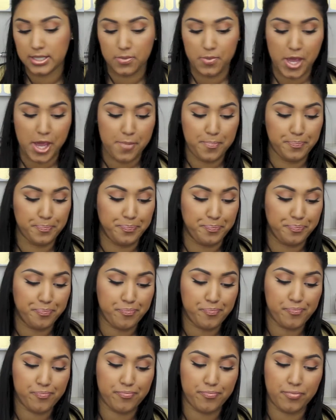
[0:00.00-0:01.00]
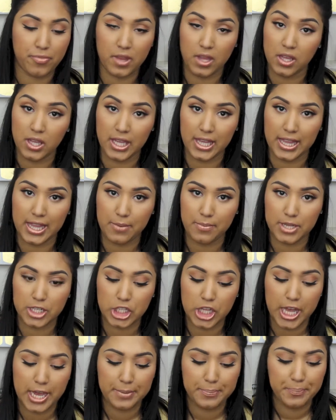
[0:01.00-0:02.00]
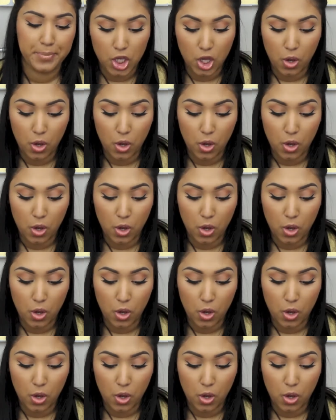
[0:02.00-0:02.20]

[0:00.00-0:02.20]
to me that bitch lied.